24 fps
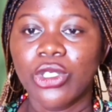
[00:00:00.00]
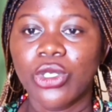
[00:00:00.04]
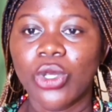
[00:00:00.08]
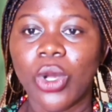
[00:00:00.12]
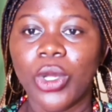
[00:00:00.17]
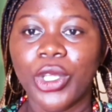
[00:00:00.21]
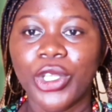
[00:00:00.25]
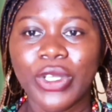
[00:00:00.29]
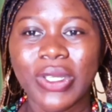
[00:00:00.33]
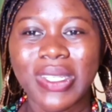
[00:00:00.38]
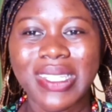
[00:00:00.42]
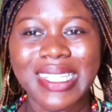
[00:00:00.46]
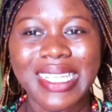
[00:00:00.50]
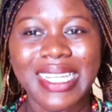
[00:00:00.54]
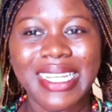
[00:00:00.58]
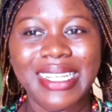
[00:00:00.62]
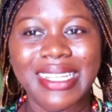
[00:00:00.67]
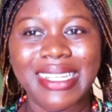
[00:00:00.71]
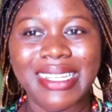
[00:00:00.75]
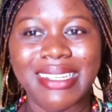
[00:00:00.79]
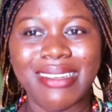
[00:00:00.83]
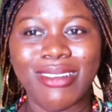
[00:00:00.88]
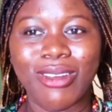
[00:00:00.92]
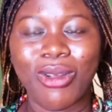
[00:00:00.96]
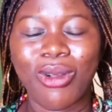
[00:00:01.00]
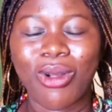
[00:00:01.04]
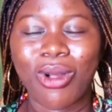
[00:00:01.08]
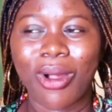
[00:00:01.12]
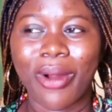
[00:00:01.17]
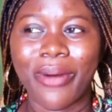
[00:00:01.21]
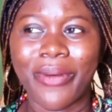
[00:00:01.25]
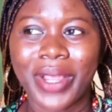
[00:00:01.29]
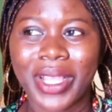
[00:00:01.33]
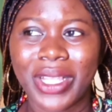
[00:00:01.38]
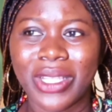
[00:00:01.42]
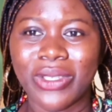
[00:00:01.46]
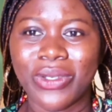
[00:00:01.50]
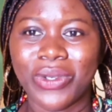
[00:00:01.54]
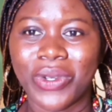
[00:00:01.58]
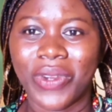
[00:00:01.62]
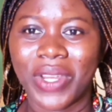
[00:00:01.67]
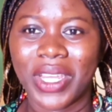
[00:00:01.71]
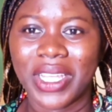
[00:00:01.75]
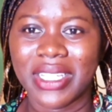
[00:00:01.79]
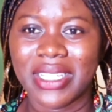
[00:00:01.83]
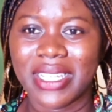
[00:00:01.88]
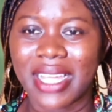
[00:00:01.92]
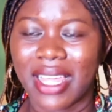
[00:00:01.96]
So using the current
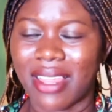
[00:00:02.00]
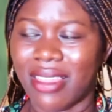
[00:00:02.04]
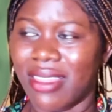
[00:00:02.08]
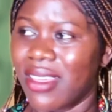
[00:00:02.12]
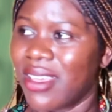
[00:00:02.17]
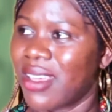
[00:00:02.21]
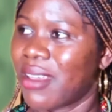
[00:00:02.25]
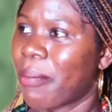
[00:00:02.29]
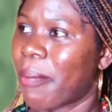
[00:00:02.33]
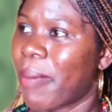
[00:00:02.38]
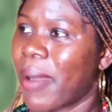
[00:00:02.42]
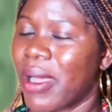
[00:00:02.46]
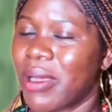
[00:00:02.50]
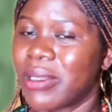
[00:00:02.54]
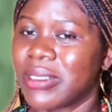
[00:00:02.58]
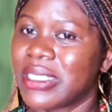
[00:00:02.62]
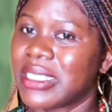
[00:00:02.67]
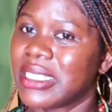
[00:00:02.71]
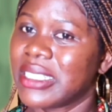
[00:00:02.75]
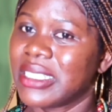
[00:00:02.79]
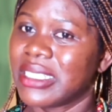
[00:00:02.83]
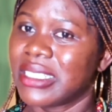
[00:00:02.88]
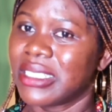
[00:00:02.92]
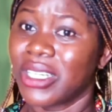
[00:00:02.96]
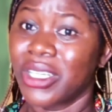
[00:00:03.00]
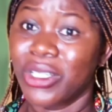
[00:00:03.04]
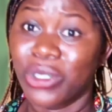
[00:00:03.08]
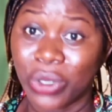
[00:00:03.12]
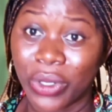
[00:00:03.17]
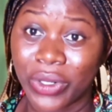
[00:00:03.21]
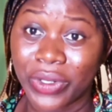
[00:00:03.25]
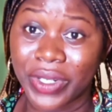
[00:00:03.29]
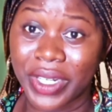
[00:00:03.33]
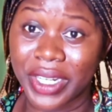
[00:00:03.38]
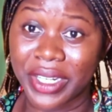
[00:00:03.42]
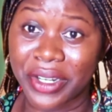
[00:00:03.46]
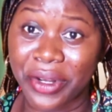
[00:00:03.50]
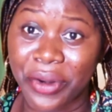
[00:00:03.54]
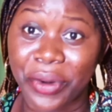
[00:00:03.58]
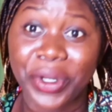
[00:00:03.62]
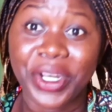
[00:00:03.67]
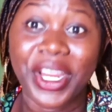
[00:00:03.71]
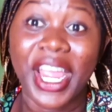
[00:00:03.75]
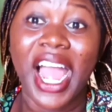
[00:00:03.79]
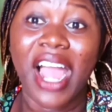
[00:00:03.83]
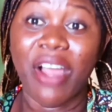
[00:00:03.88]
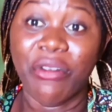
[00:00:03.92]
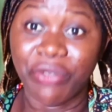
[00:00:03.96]
rate, I think pounds is 800
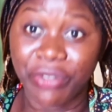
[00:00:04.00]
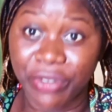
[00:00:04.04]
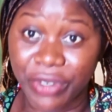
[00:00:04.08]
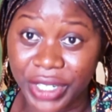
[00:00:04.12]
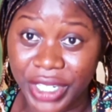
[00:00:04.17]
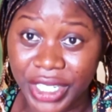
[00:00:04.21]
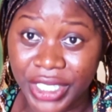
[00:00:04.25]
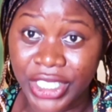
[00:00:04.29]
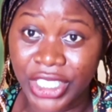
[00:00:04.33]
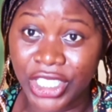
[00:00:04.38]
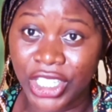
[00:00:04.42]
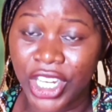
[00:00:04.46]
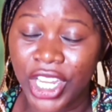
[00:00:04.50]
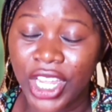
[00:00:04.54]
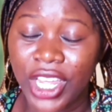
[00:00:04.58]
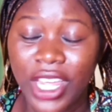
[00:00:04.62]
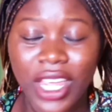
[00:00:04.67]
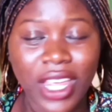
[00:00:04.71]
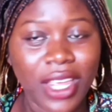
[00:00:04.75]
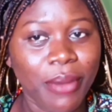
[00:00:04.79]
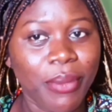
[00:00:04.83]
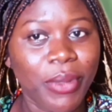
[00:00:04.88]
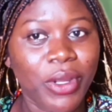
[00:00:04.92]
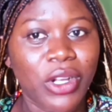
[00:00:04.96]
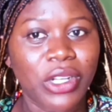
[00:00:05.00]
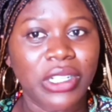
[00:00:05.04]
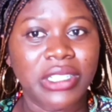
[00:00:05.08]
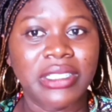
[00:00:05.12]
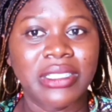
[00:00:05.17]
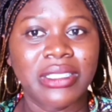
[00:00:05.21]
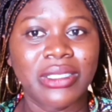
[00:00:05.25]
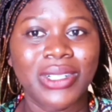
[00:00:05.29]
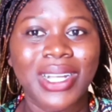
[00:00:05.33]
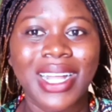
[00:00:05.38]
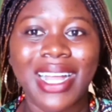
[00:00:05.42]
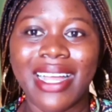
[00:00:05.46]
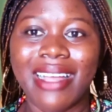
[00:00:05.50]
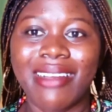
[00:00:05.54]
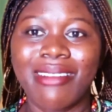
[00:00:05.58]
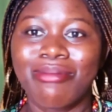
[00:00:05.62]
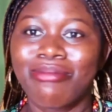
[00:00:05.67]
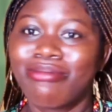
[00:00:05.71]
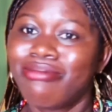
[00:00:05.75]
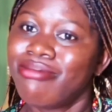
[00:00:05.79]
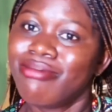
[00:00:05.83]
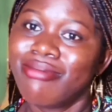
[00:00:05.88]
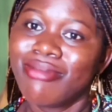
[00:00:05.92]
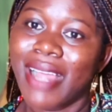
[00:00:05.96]
around the average, because you
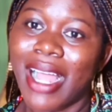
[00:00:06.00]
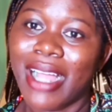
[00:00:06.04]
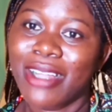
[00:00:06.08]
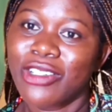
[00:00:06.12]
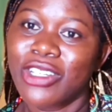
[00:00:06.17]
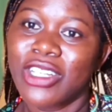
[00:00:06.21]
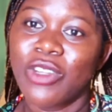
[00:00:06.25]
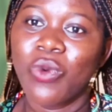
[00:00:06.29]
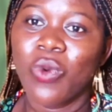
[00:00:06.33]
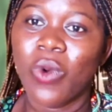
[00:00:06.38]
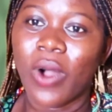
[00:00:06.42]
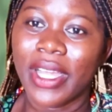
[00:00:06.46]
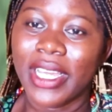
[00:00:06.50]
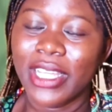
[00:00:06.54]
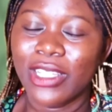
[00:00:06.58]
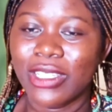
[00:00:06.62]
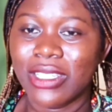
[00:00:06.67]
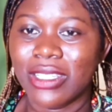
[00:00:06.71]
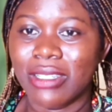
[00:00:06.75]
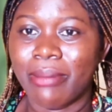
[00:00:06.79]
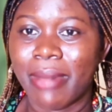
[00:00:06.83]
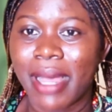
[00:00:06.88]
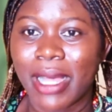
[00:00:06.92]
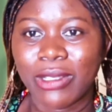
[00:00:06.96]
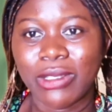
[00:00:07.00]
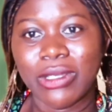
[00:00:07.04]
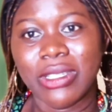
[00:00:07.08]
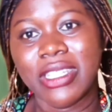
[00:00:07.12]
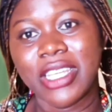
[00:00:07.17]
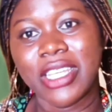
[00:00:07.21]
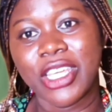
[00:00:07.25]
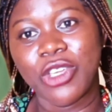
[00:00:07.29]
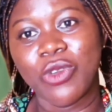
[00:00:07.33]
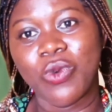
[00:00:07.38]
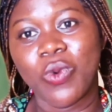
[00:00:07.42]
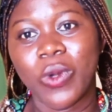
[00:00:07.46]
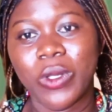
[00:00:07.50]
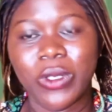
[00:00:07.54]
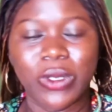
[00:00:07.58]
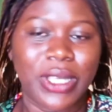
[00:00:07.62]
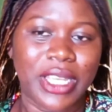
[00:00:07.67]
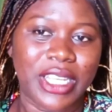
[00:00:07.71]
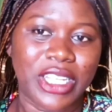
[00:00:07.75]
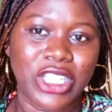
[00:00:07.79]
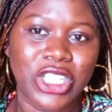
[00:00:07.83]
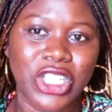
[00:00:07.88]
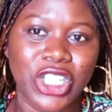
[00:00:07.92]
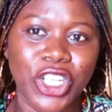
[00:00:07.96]
can't actually walk into the bank to say you
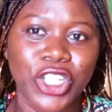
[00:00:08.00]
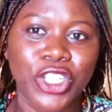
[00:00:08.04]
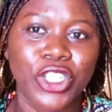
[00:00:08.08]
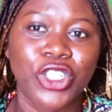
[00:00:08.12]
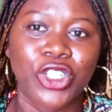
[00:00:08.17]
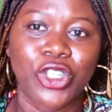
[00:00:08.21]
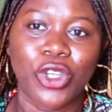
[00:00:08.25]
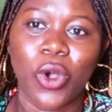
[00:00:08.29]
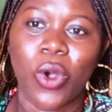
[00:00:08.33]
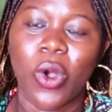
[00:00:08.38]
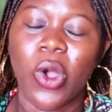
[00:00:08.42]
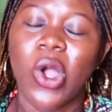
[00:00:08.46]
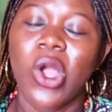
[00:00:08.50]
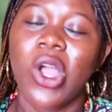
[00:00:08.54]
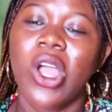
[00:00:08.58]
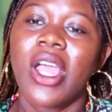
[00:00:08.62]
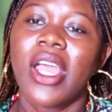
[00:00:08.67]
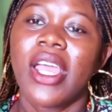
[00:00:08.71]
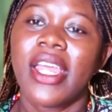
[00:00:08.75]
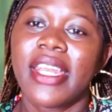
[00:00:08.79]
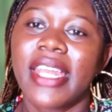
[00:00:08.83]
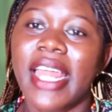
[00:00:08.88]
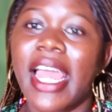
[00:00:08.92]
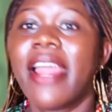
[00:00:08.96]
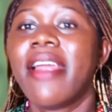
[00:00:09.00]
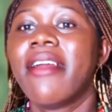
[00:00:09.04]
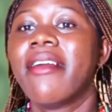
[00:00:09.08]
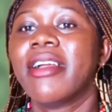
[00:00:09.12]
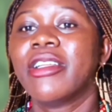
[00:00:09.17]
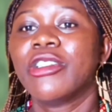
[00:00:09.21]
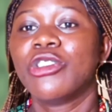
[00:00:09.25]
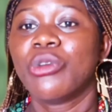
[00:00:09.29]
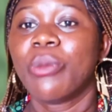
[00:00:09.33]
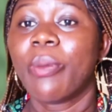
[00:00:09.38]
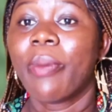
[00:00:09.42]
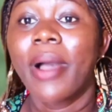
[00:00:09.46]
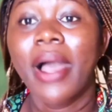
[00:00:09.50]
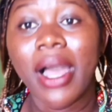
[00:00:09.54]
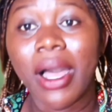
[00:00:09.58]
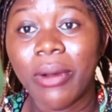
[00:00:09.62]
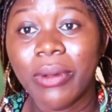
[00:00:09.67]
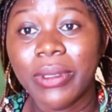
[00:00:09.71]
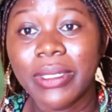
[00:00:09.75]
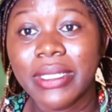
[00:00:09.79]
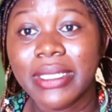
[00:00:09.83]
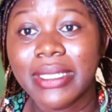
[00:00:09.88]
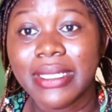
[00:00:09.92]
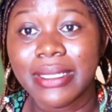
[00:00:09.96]
want to exchange your naira to
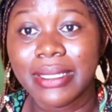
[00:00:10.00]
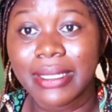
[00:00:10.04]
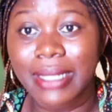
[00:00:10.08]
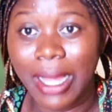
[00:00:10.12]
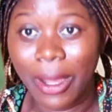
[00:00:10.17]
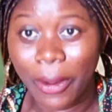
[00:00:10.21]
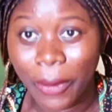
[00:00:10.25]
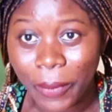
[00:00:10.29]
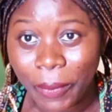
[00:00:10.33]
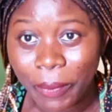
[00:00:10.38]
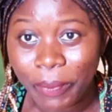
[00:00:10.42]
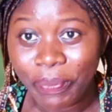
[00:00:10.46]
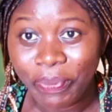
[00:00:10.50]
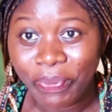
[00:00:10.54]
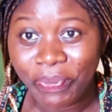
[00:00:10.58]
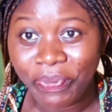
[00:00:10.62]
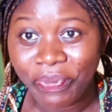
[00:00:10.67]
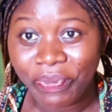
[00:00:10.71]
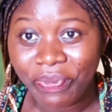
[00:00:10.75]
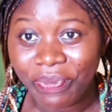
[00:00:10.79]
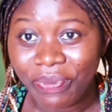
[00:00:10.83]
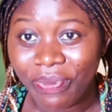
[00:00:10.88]
pounds now.